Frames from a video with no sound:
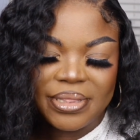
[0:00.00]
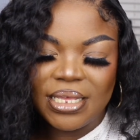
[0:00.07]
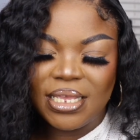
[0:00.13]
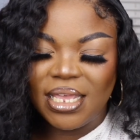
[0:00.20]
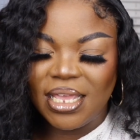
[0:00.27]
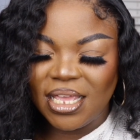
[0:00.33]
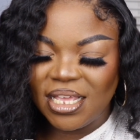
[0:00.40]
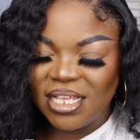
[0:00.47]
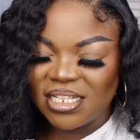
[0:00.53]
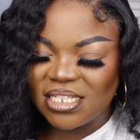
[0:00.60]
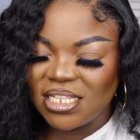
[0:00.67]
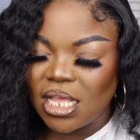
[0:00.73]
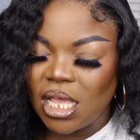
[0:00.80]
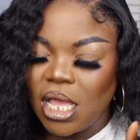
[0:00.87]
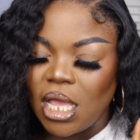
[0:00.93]
Please
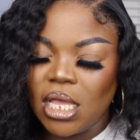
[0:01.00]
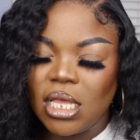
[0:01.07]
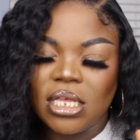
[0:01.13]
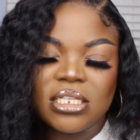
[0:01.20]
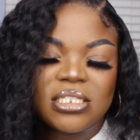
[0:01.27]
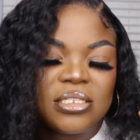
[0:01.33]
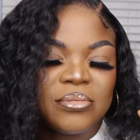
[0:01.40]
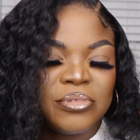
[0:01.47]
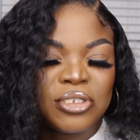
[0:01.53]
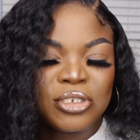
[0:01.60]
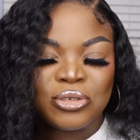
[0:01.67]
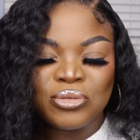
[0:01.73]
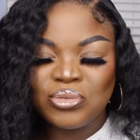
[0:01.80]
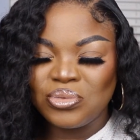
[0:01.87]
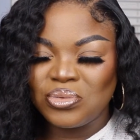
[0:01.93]

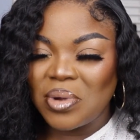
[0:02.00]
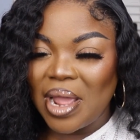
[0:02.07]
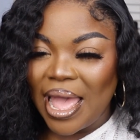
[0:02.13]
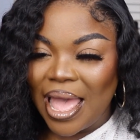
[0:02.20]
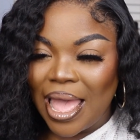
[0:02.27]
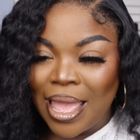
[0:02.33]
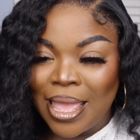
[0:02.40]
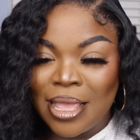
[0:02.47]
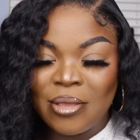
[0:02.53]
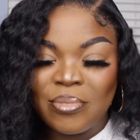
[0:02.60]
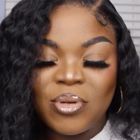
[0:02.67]
subscribe.